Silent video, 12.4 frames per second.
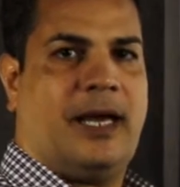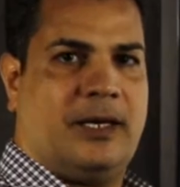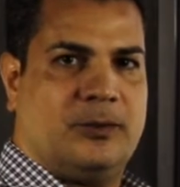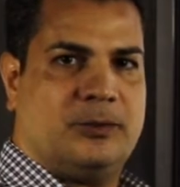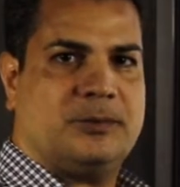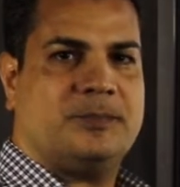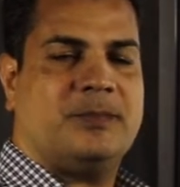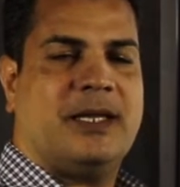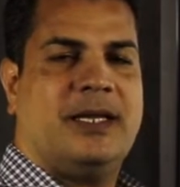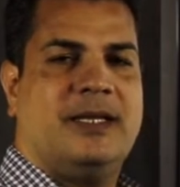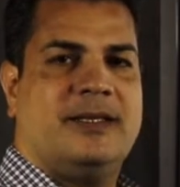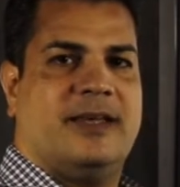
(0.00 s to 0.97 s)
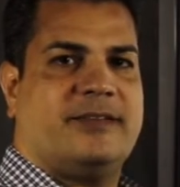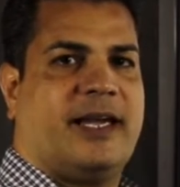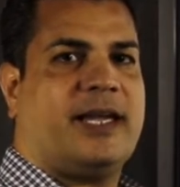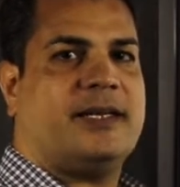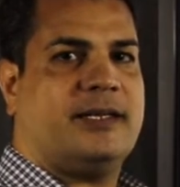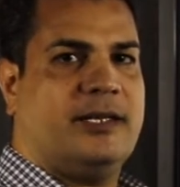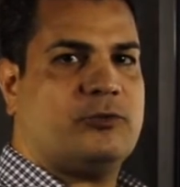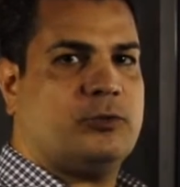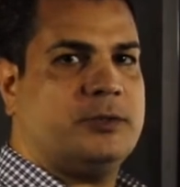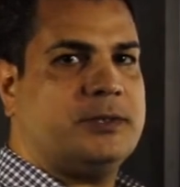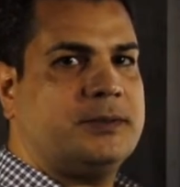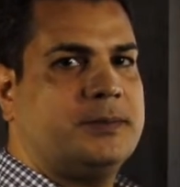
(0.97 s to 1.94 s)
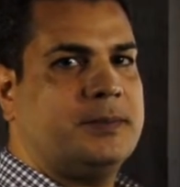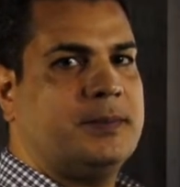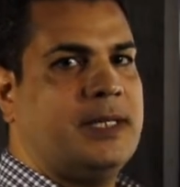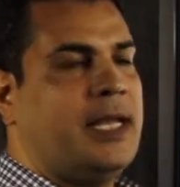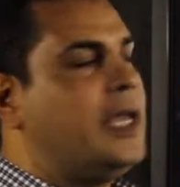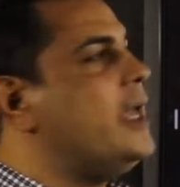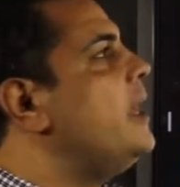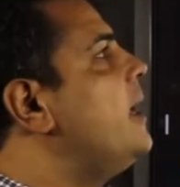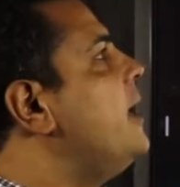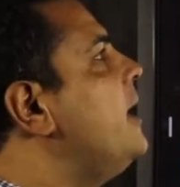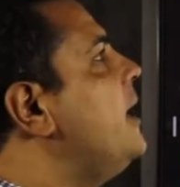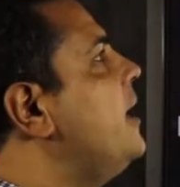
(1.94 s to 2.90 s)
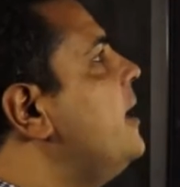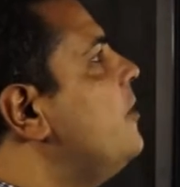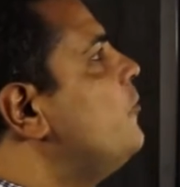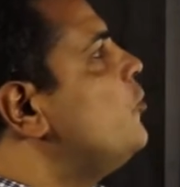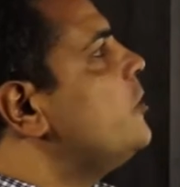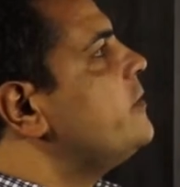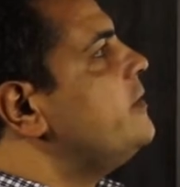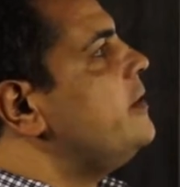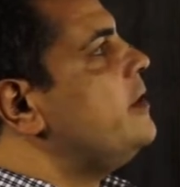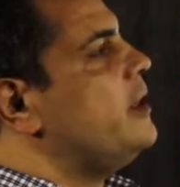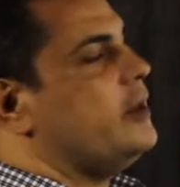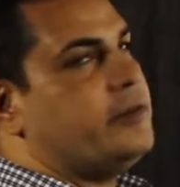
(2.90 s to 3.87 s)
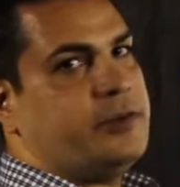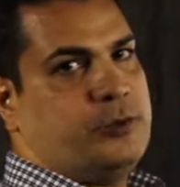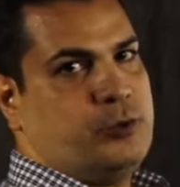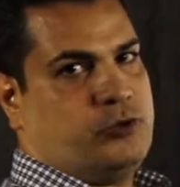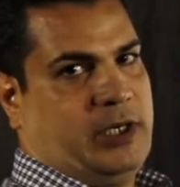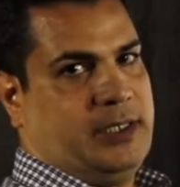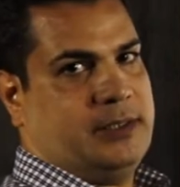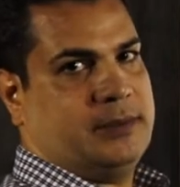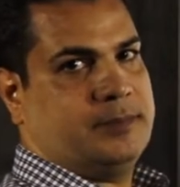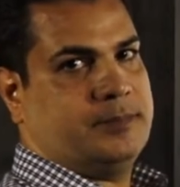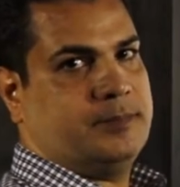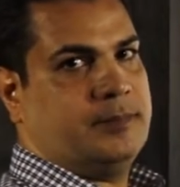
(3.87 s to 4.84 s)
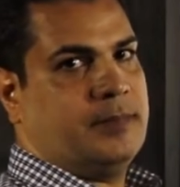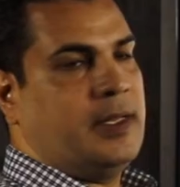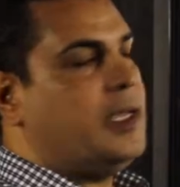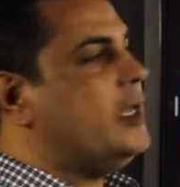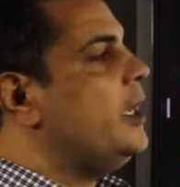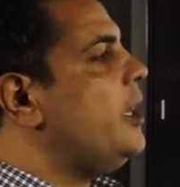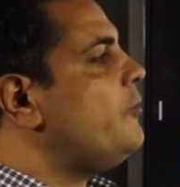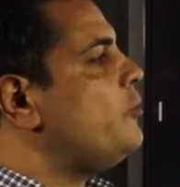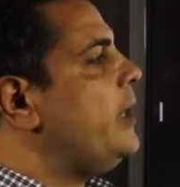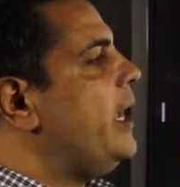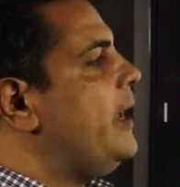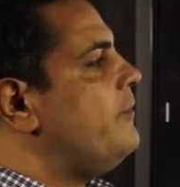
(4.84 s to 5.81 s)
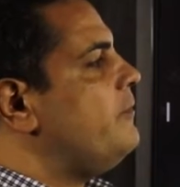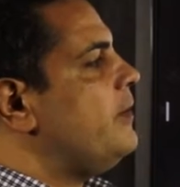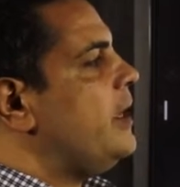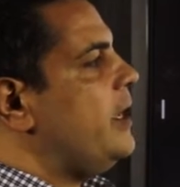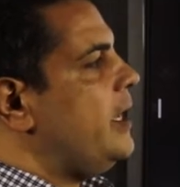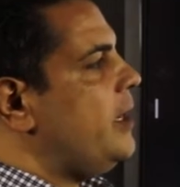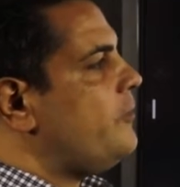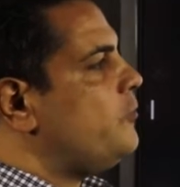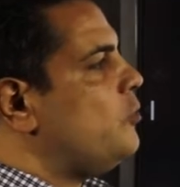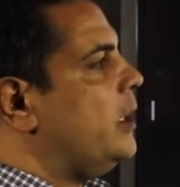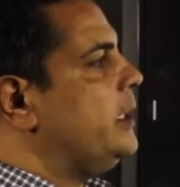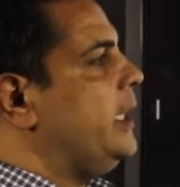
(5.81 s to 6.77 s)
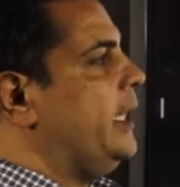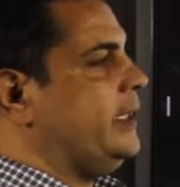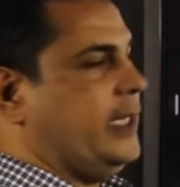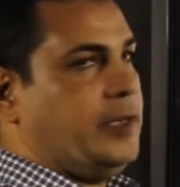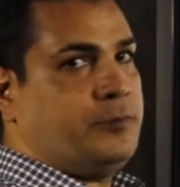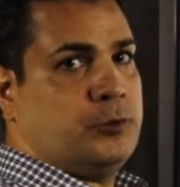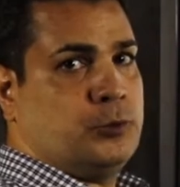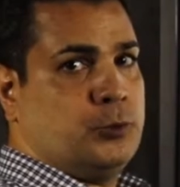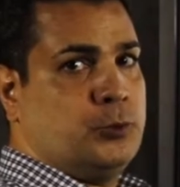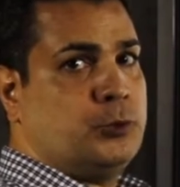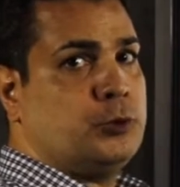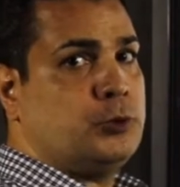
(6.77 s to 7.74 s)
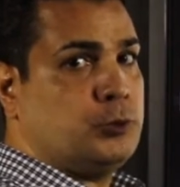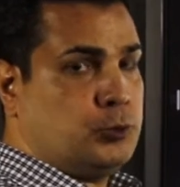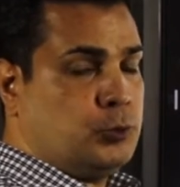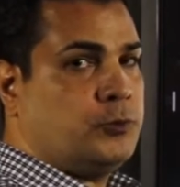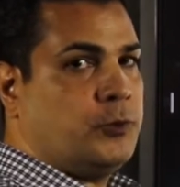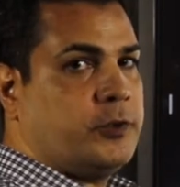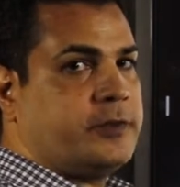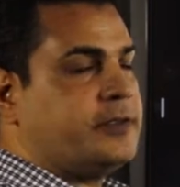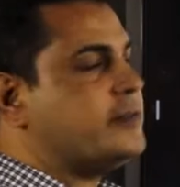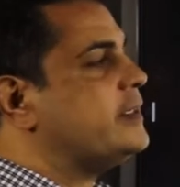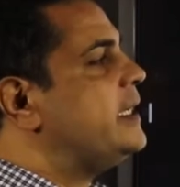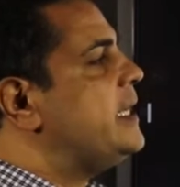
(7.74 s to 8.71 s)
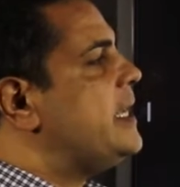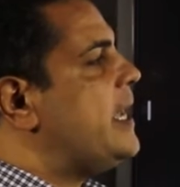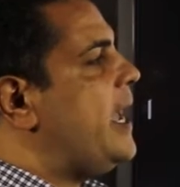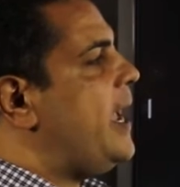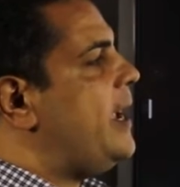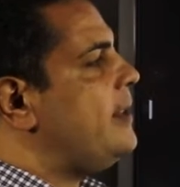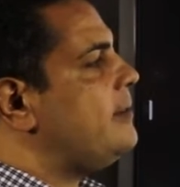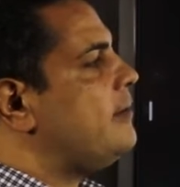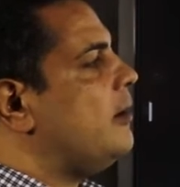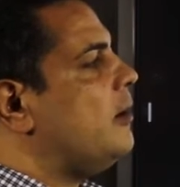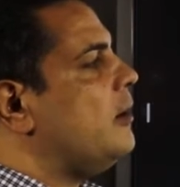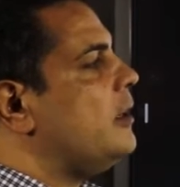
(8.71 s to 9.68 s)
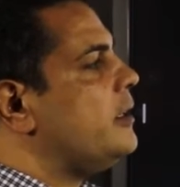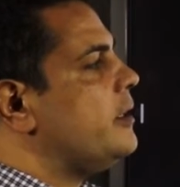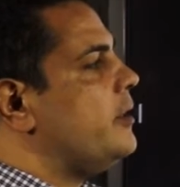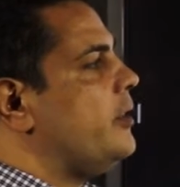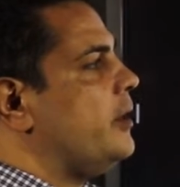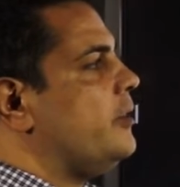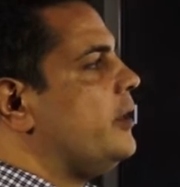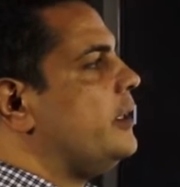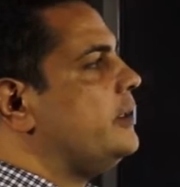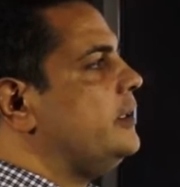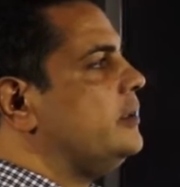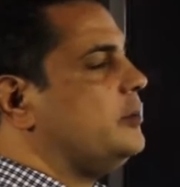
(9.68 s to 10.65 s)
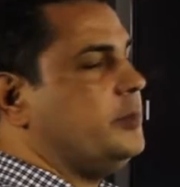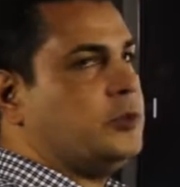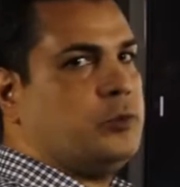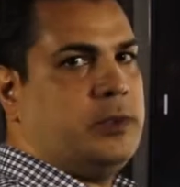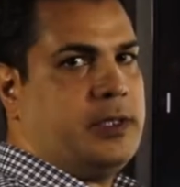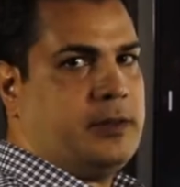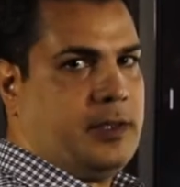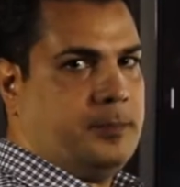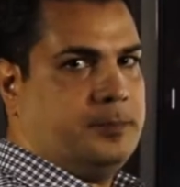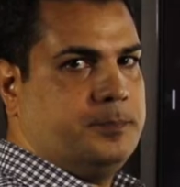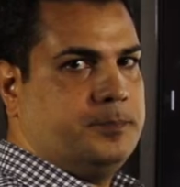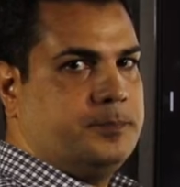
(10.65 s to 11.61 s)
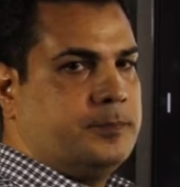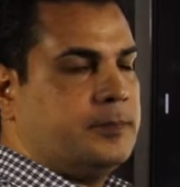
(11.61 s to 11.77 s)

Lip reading: Hello. A second lesson, forced resolution. If we have F1 and F2, two forces, and R is the resultant between them,